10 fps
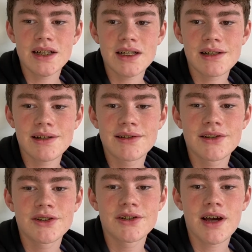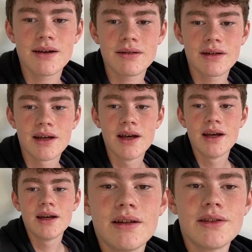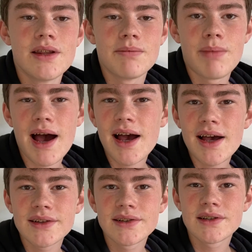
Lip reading: it's just not the best.